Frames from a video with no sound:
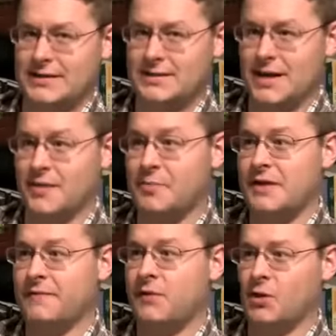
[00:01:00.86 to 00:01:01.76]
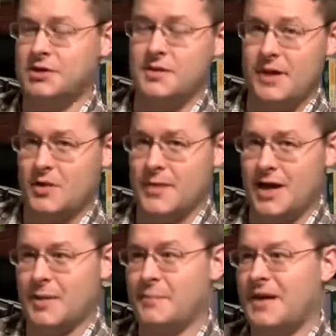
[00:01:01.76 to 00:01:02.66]
Islam, before she married
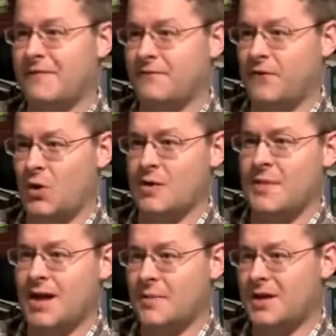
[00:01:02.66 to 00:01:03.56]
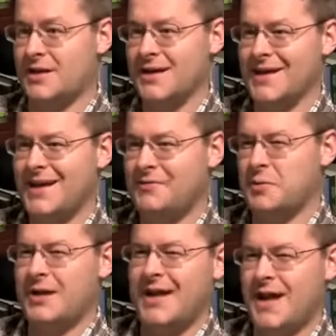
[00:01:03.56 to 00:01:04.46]
Muhammad, before Muhammad
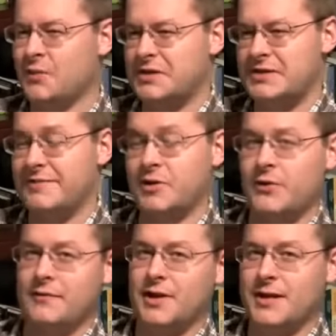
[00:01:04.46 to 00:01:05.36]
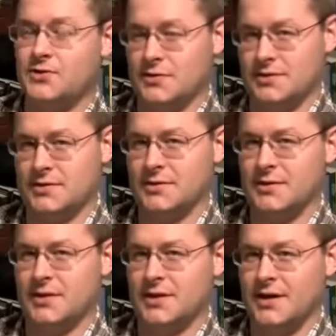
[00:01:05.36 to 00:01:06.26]
even began receiving revelations.
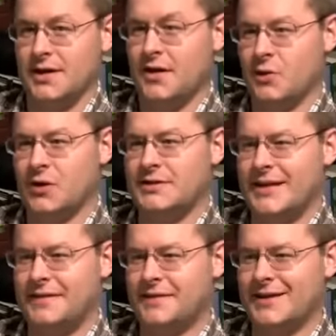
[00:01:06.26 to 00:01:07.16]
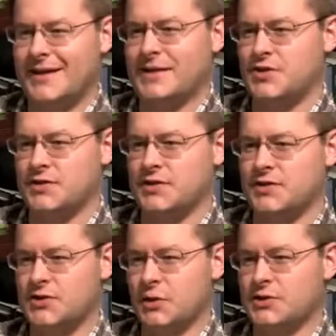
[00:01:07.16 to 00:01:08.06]
In other words, if
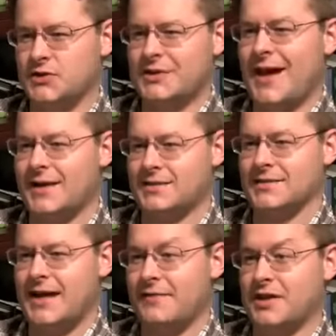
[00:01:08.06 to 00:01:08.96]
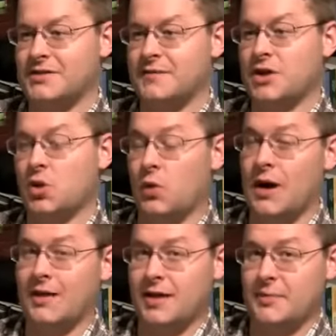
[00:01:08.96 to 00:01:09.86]
Khadija's social status is evidence of
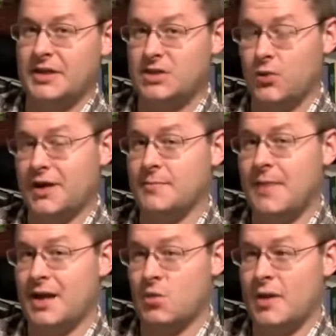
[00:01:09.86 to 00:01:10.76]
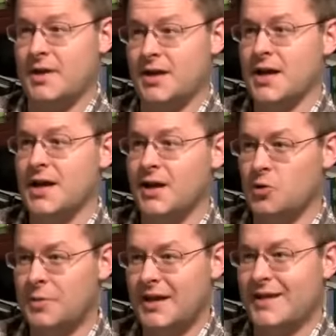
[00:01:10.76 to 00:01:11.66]
equality between men and women, it
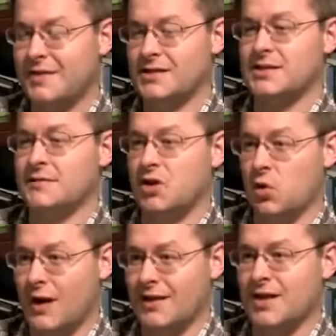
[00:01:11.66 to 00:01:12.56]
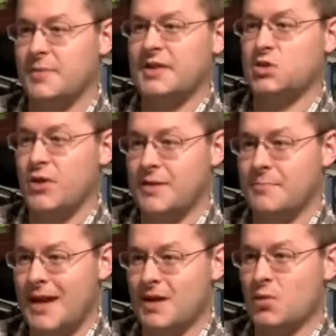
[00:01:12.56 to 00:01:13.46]
would be evidence of equality
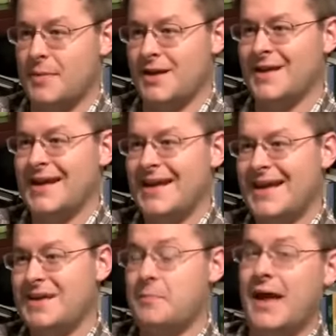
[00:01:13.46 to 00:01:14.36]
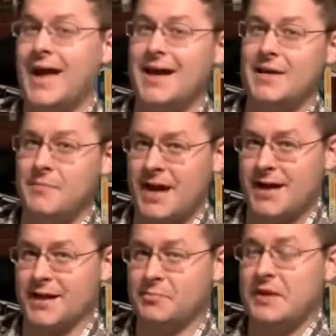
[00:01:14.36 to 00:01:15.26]
between men and women in pagan
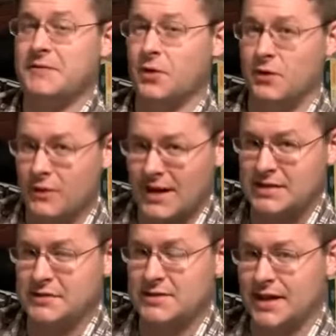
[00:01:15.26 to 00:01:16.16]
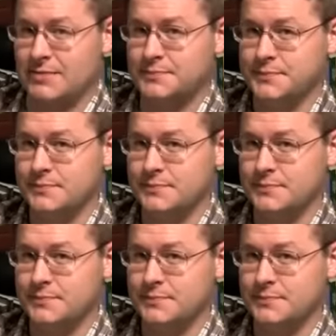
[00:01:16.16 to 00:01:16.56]
Mecca, before the rise of Islam.